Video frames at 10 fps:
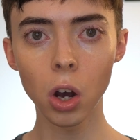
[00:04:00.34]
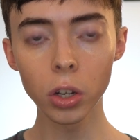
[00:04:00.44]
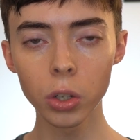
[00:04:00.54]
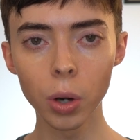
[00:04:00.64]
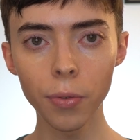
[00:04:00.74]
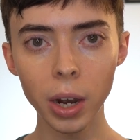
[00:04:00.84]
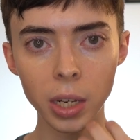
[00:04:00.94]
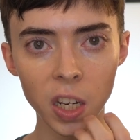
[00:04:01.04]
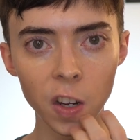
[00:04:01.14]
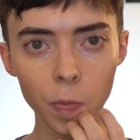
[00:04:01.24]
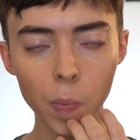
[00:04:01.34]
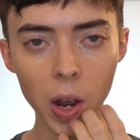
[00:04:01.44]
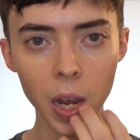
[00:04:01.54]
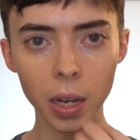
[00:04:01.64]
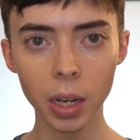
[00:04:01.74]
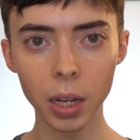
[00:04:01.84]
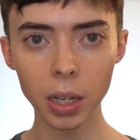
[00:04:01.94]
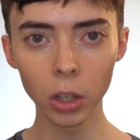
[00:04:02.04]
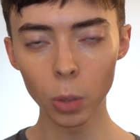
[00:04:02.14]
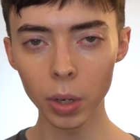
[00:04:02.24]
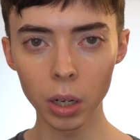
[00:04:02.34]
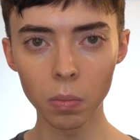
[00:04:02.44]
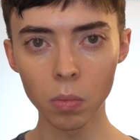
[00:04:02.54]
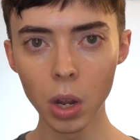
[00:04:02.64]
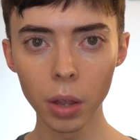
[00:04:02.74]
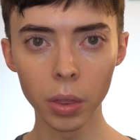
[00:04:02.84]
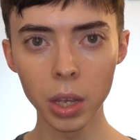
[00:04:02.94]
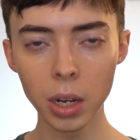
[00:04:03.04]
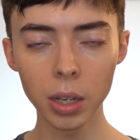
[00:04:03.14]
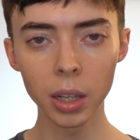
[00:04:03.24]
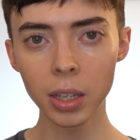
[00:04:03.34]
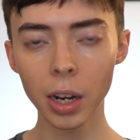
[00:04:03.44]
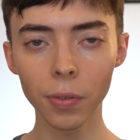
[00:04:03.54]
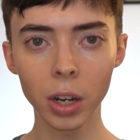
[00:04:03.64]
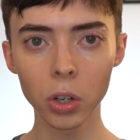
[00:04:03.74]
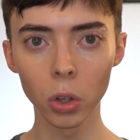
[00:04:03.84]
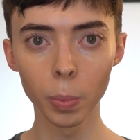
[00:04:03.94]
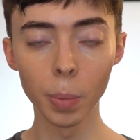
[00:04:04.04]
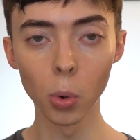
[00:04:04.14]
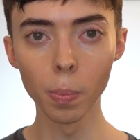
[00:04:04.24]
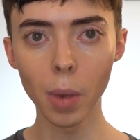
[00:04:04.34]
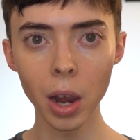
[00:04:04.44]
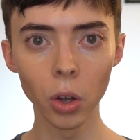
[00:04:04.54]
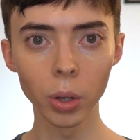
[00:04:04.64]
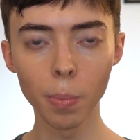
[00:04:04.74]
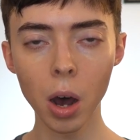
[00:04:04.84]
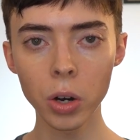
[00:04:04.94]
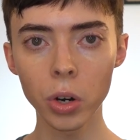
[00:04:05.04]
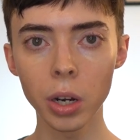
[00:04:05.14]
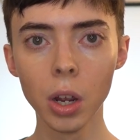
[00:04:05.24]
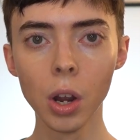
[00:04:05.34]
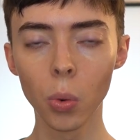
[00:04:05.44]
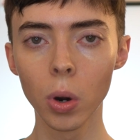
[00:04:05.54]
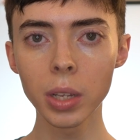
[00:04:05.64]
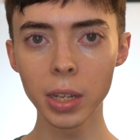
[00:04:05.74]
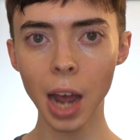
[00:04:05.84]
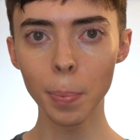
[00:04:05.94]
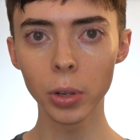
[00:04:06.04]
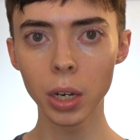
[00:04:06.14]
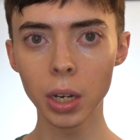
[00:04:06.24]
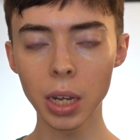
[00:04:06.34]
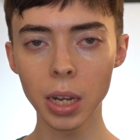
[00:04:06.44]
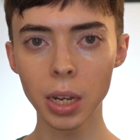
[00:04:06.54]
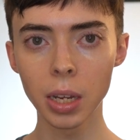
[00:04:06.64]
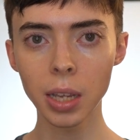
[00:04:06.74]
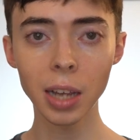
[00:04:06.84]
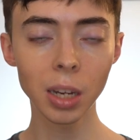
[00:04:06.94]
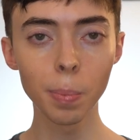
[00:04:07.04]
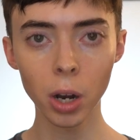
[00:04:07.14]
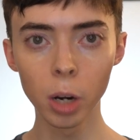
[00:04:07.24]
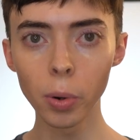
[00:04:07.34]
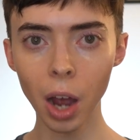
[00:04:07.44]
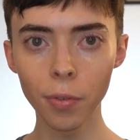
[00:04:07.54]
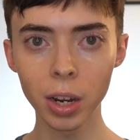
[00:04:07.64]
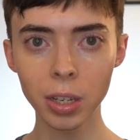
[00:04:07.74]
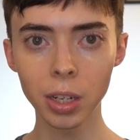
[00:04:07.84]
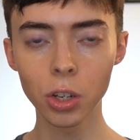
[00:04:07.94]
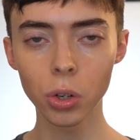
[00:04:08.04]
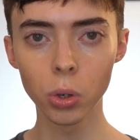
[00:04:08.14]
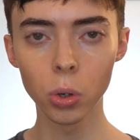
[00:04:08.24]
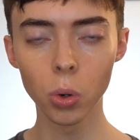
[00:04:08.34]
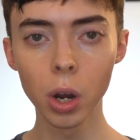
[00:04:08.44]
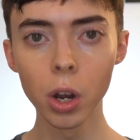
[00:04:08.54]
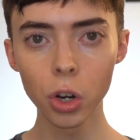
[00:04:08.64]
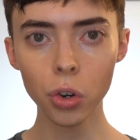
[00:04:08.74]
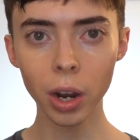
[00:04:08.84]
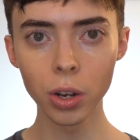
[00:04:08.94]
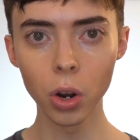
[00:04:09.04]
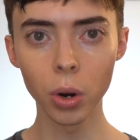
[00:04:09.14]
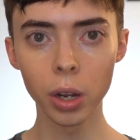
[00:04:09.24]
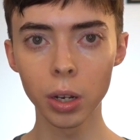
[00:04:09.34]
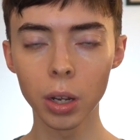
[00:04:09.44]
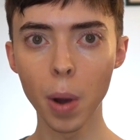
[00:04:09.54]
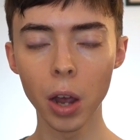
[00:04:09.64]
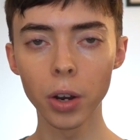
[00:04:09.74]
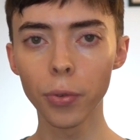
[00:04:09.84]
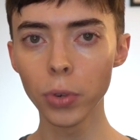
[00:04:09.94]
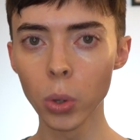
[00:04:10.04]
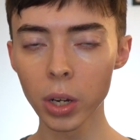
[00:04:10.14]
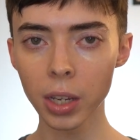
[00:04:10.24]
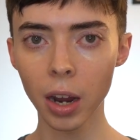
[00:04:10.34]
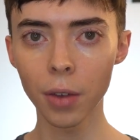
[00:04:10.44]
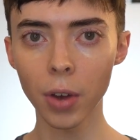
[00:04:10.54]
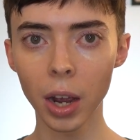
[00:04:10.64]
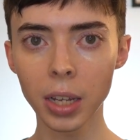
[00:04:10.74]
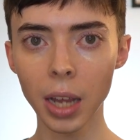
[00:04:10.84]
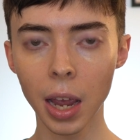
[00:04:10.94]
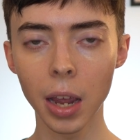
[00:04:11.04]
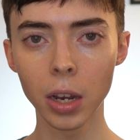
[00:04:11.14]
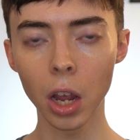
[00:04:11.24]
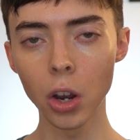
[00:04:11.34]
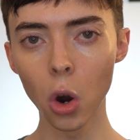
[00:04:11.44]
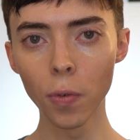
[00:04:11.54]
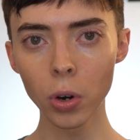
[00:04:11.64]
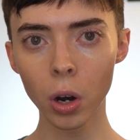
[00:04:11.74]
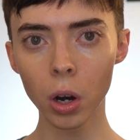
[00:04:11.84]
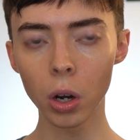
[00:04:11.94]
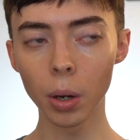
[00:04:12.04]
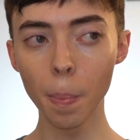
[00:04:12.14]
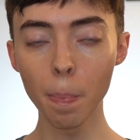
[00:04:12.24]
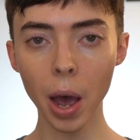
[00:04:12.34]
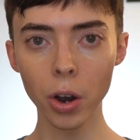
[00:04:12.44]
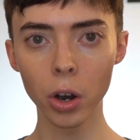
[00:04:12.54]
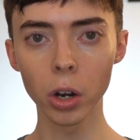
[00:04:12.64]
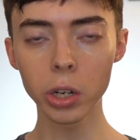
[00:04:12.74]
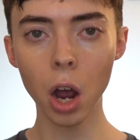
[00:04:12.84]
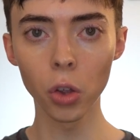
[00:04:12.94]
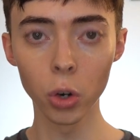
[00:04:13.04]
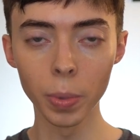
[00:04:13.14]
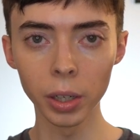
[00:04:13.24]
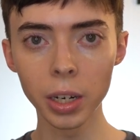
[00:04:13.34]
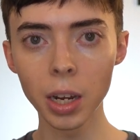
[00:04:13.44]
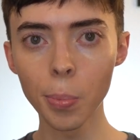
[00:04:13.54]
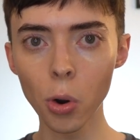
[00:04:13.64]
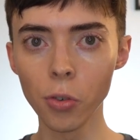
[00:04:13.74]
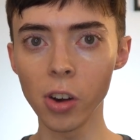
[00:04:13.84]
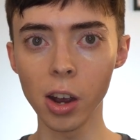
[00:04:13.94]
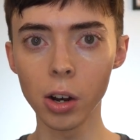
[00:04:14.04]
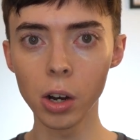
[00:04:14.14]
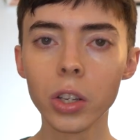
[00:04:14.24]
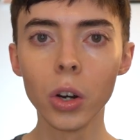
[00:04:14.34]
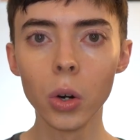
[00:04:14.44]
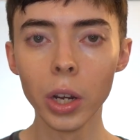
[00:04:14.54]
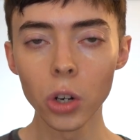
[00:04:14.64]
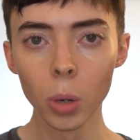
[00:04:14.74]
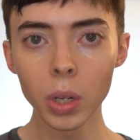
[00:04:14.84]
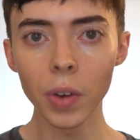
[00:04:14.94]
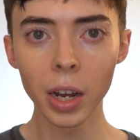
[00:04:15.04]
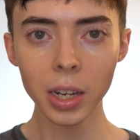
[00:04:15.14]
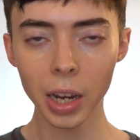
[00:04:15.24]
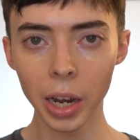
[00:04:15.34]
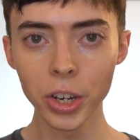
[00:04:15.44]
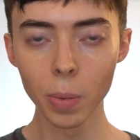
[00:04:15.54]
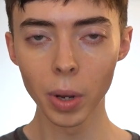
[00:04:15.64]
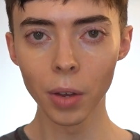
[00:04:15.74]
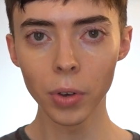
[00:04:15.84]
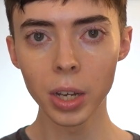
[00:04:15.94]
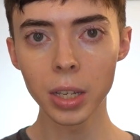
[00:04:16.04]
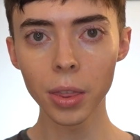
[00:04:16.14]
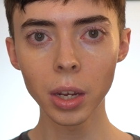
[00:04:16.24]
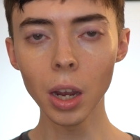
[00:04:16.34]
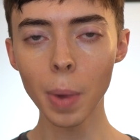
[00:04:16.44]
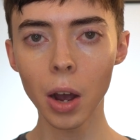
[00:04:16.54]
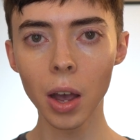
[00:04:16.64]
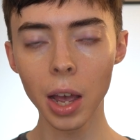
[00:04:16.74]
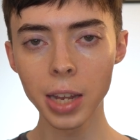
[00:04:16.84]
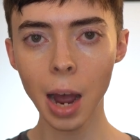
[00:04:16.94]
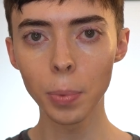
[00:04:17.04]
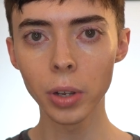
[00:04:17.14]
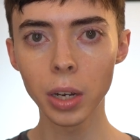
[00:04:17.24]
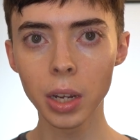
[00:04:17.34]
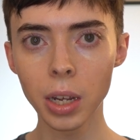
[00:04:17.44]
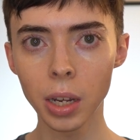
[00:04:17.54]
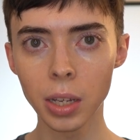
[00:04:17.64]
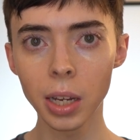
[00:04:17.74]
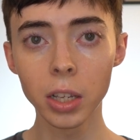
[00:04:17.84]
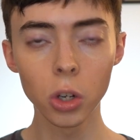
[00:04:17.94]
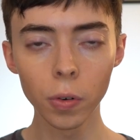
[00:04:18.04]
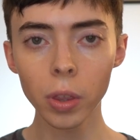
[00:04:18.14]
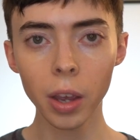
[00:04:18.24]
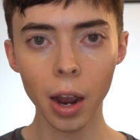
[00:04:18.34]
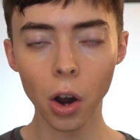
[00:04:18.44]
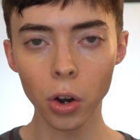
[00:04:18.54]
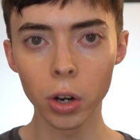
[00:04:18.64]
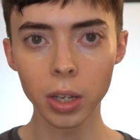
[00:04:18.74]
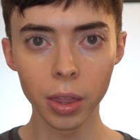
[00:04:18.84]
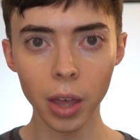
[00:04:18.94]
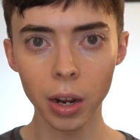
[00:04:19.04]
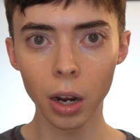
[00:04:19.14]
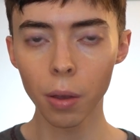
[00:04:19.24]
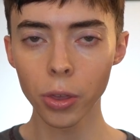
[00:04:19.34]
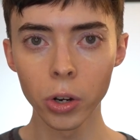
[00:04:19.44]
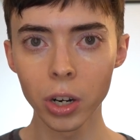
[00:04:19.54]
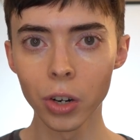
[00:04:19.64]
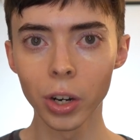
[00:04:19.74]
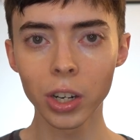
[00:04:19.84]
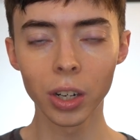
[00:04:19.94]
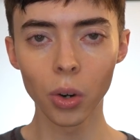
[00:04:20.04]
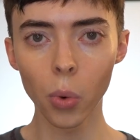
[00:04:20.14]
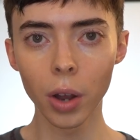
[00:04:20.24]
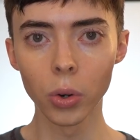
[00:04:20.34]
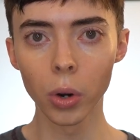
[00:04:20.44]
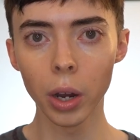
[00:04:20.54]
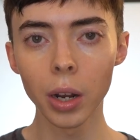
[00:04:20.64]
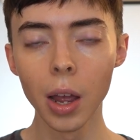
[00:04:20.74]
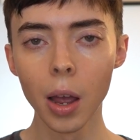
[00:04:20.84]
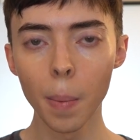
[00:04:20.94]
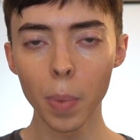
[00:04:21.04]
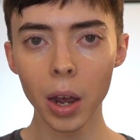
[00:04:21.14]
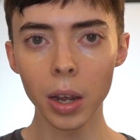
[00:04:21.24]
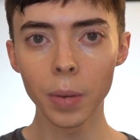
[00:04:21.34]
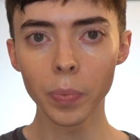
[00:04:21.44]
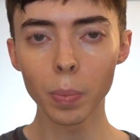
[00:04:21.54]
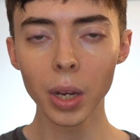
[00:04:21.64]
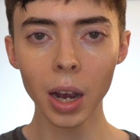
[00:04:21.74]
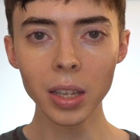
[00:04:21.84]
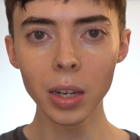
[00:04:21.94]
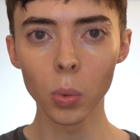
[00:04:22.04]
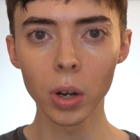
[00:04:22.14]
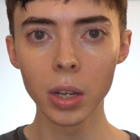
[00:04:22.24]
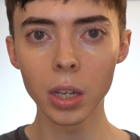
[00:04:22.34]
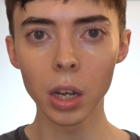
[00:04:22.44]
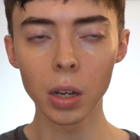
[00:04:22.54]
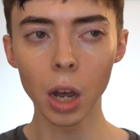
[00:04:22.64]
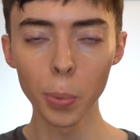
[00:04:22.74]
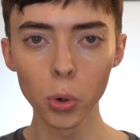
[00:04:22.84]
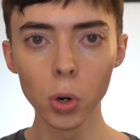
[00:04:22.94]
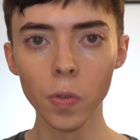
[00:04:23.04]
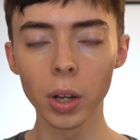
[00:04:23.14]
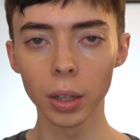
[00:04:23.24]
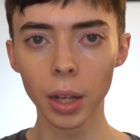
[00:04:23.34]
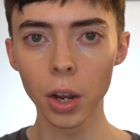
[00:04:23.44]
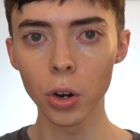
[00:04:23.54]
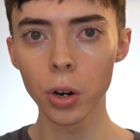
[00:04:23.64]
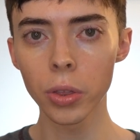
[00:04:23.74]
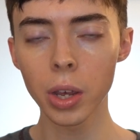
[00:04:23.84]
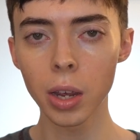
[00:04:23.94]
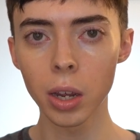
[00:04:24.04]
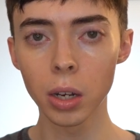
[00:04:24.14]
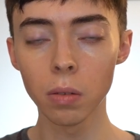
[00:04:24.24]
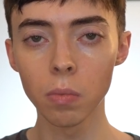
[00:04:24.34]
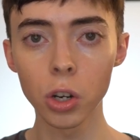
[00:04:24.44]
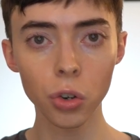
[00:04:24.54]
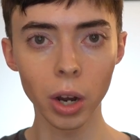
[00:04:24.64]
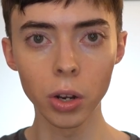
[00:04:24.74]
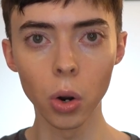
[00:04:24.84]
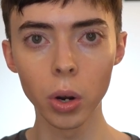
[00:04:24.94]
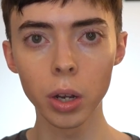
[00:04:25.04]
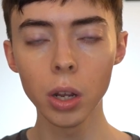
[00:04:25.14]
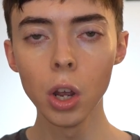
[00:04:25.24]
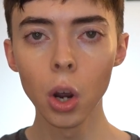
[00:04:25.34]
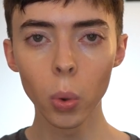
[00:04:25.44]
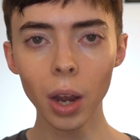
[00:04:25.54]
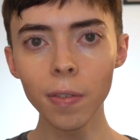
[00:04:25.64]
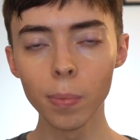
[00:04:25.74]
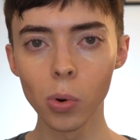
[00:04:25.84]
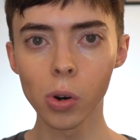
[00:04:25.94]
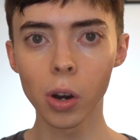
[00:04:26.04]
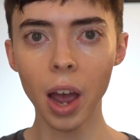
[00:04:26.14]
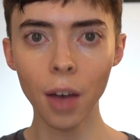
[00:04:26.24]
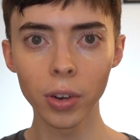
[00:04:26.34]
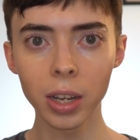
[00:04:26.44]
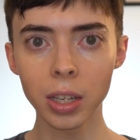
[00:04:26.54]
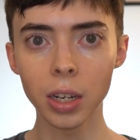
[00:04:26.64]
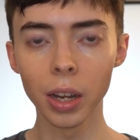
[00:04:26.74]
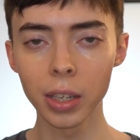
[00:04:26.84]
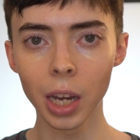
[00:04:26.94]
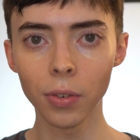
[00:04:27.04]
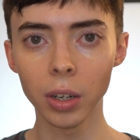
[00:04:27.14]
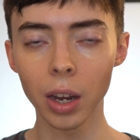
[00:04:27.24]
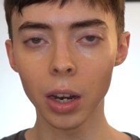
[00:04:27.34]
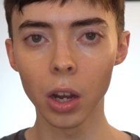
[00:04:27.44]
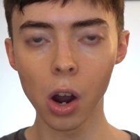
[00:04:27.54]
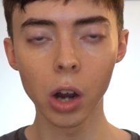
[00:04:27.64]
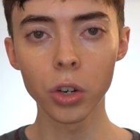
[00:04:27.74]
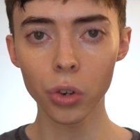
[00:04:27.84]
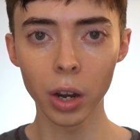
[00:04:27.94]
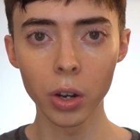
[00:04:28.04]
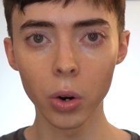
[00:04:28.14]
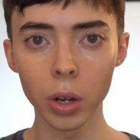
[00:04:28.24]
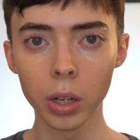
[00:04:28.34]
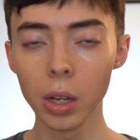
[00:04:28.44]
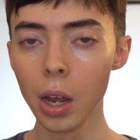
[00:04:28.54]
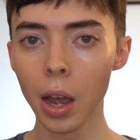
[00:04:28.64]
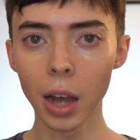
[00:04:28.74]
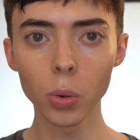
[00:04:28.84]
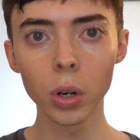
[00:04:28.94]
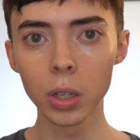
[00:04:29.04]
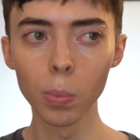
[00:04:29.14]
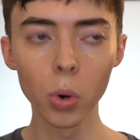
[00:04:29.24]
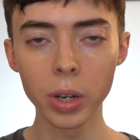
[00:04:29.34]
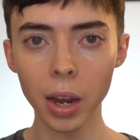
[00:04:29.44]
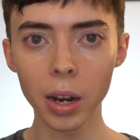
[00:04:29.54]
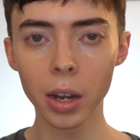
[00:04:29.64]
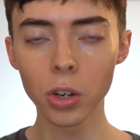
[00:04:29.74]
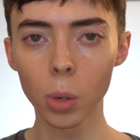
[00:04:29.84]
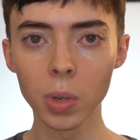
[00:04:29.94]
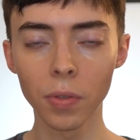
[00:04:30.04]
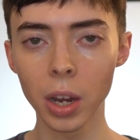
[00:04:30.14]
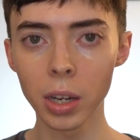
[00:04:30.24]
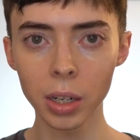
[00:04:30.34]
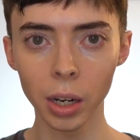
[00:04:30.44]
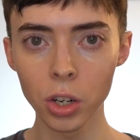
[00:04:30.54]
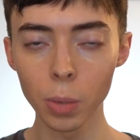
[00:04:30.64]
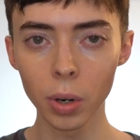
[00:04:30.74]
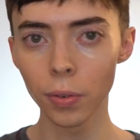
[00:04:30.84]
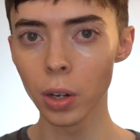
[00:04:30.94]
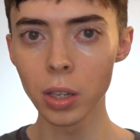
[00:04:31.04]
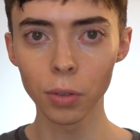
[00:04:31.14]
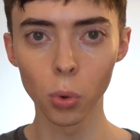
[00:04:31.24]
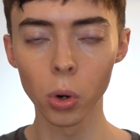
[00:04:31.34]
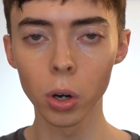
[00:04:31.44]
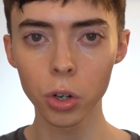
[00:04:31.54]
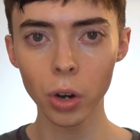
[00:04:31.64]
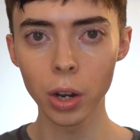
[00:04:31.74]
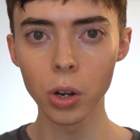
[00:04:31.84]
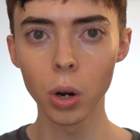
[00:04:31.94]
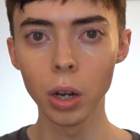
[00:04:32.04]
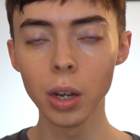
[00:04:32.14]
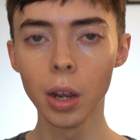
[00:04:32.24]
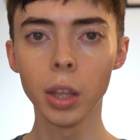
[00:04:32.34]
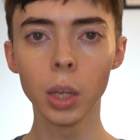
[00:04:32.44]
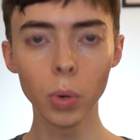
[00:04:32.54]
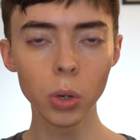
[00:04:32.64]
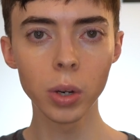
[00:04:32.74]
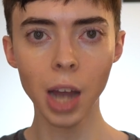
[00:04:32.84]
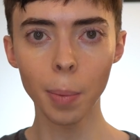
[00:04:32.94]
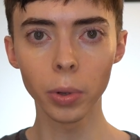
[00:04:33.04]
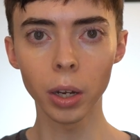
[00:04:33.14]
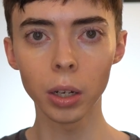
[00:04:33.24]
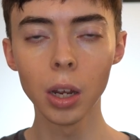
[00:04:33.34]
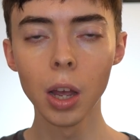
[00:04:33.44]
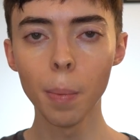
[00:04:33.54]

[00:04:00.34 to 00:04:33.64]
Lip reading: also effective, but is a little bit, the side effects are a little bit more mild and moderate, whereas adapalene has comparable efficacy to tretinoin, but fewer side effects and an overall better tolerability profile. So in terms of anti-aging benefits, the thing about adapalene is it's an over-the-counter synthetic third generation retinoid, but because it was approved later than tretinoin, we have more efficacy and safety data on tretinoin, as well as more data in terms of the anti-aging benefits for tretinoin than we do adapalene.